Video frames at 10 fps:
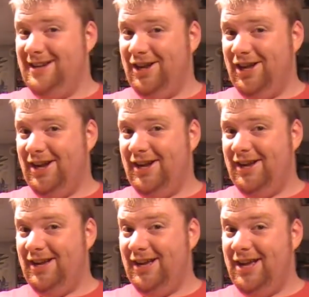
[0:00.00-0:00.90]
Da-da,
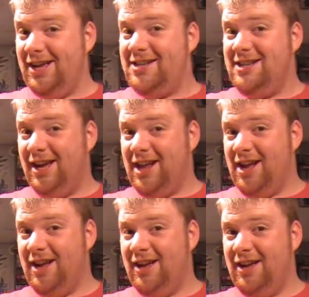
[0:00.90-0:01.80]

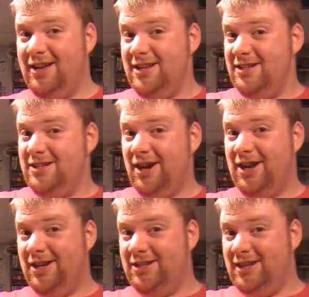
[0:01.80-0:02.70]
da-da,
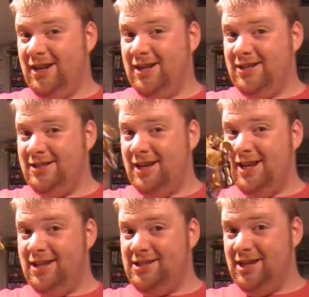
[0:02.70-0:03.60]
da-da, da-da, da-da,